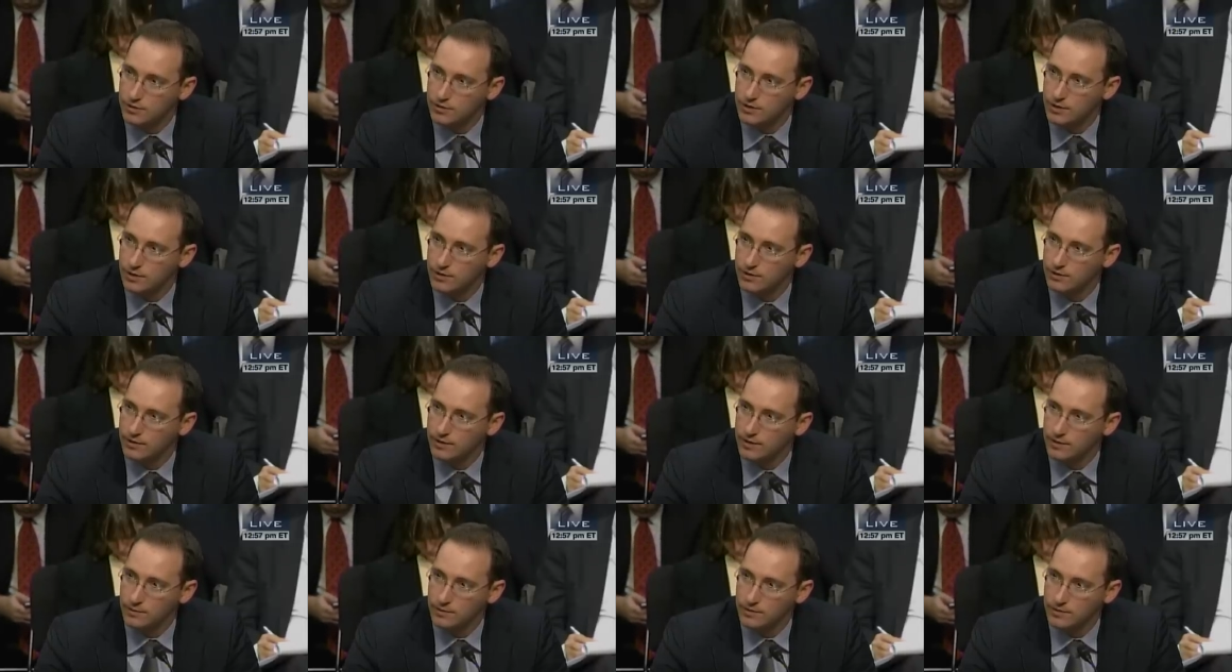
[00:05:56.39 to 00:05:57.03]
So
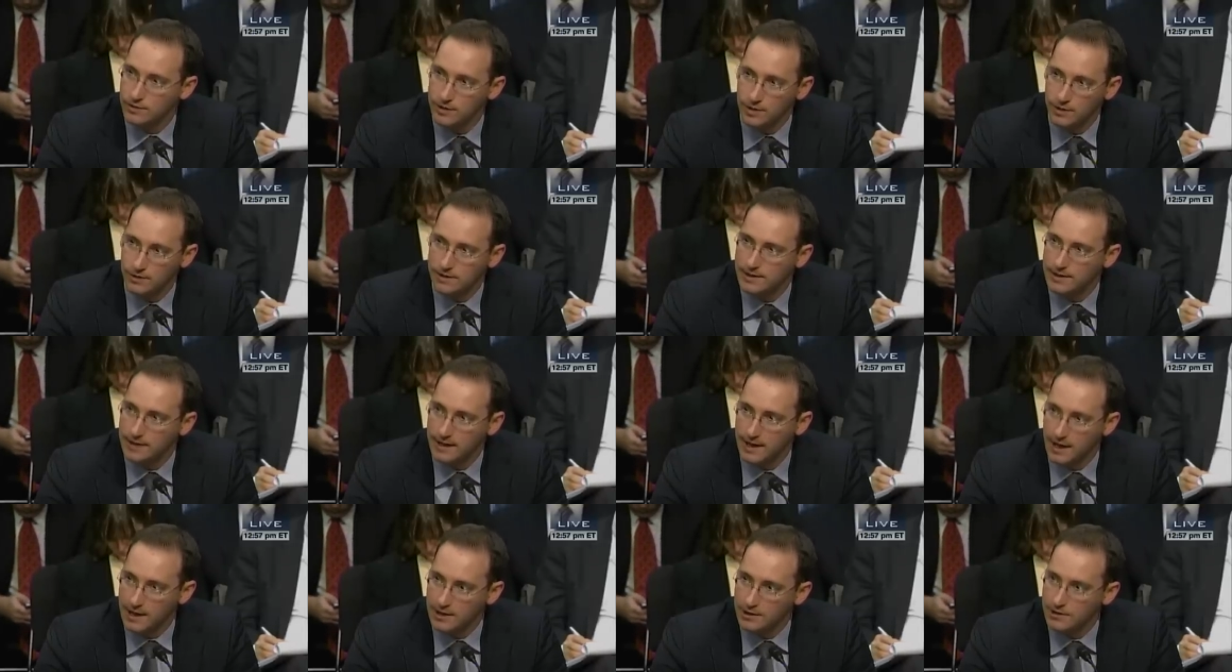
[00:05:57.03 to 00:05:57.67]
there was no
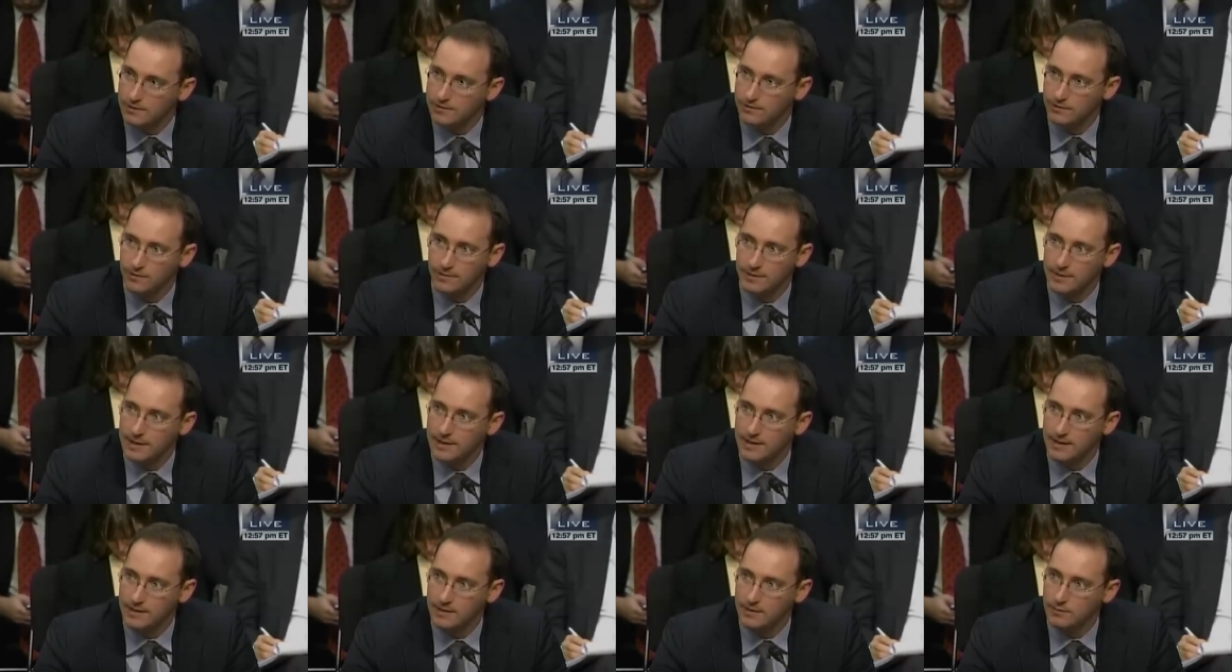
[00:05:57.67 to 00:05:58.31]
indication for
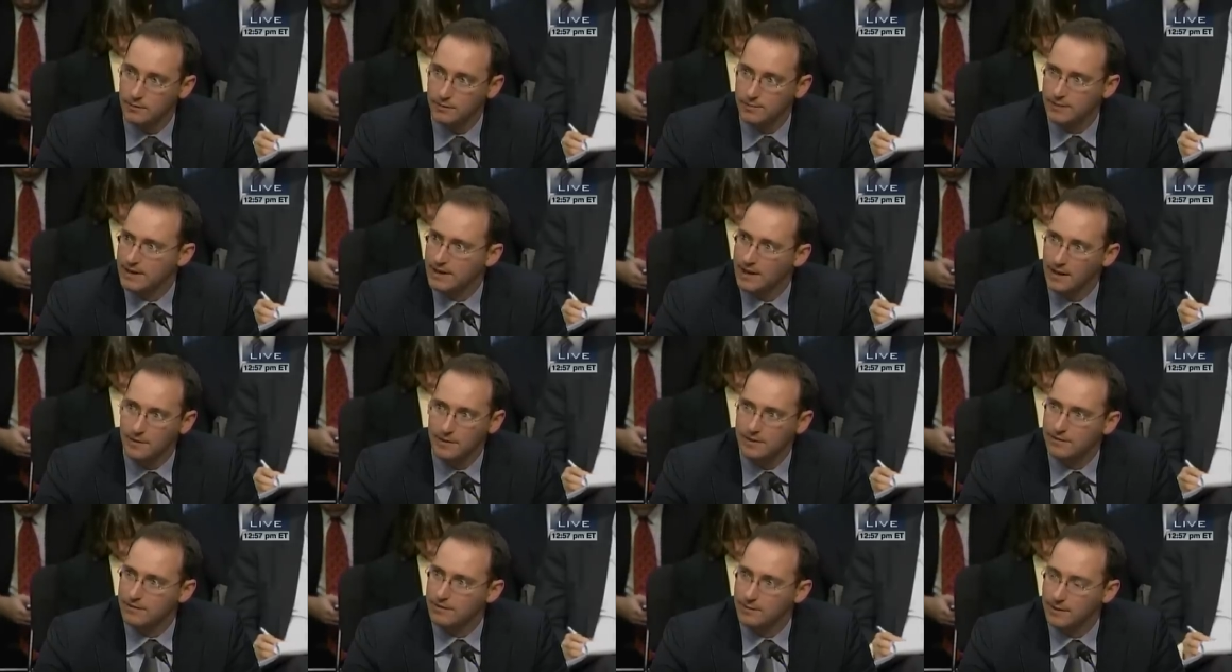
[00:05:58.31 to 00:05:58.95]
me that it would be
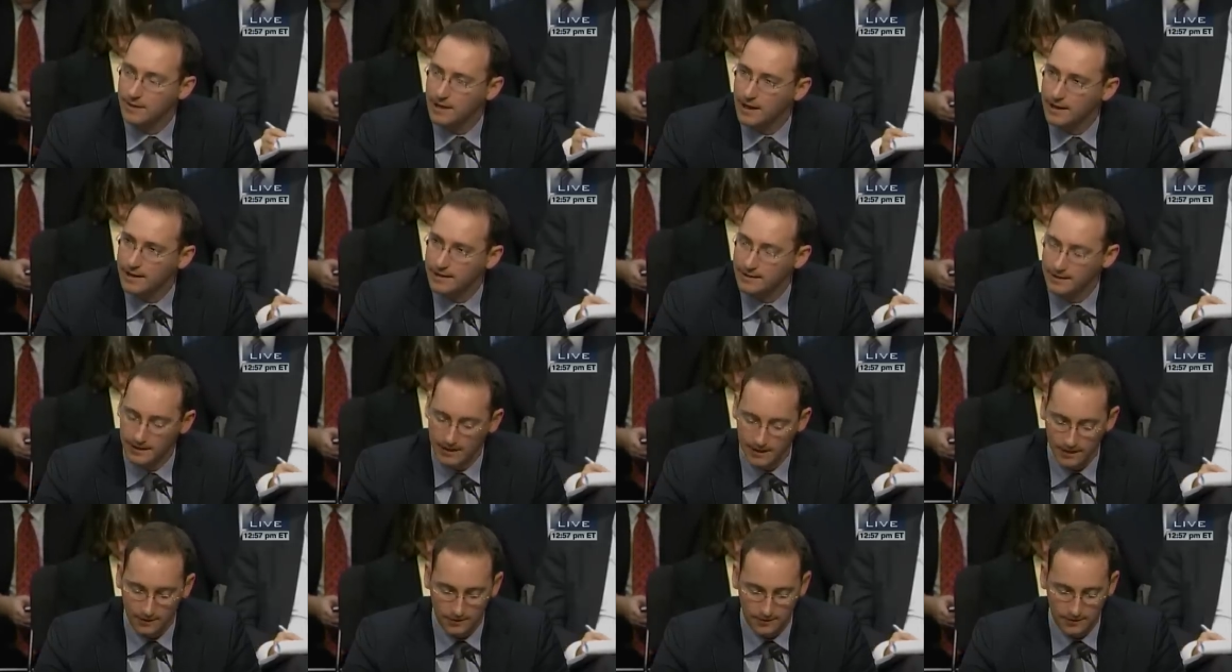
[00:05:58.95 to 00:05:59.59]
coming from client
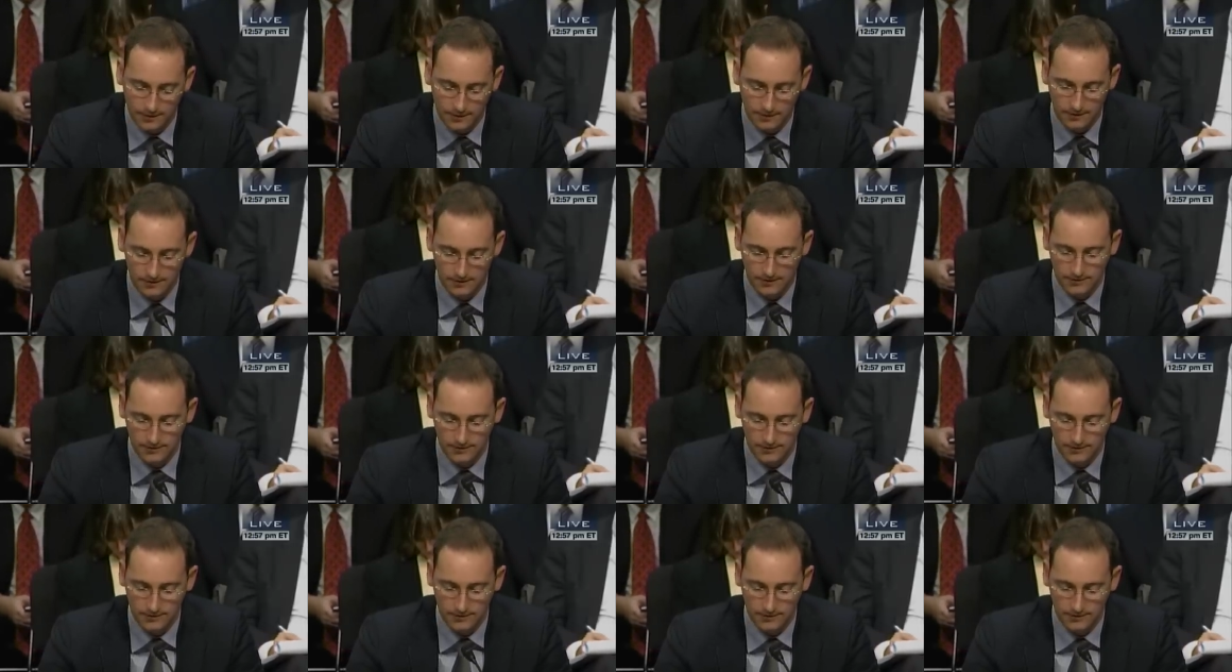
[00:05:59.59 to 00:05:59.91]
accounts.